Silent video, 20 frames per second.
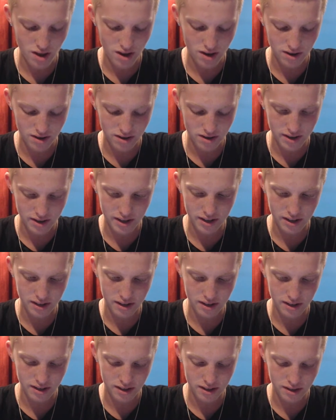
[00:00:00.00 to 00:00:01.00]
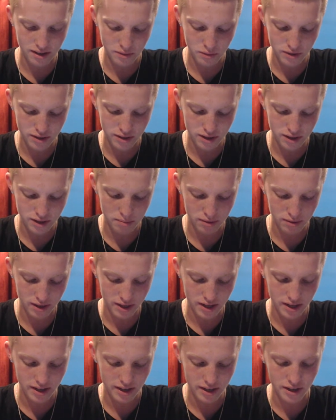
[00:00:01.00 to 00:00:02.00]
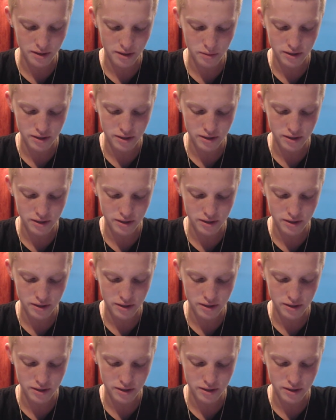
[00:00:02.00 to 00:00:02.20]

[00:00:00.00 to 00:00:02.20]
Alright, what's the plan here?